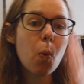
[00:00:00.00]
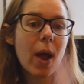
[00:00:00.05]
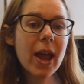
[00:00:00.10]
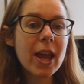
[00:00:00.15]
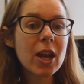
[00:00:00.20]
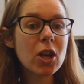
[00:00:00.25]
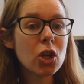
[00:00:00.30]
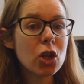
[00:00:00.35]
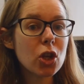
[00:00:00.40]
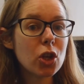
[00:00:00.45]

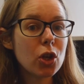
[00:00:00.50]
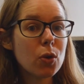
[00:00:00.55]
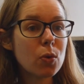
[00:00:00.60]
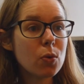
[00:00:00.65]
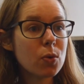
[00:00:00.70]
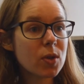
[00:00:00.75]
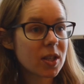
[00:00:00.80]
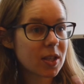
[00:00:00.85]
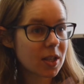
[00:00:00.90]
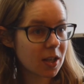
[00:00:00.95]
when
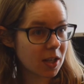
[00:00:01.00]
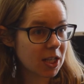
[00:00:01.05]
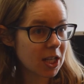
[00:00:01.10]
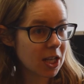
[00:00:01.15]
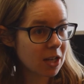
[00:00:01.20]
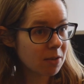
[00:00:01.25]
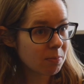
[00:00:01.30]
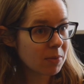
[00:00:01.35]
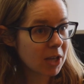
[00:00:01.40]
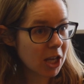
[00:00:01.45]
you
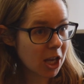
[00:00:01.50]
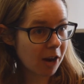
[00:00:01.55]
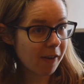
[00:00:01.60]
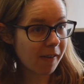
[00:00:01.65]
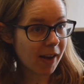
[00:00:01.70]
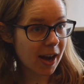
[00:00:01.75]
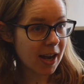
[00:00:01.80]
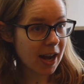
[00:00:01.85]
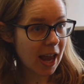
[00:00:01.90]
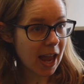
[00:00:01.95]
study
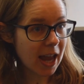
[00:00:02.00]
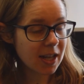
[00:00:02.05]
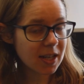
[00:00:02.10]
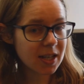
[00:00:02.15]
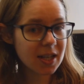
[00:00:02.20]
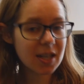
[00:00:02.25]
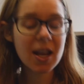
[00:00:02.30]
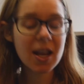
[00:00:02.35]
here at NED,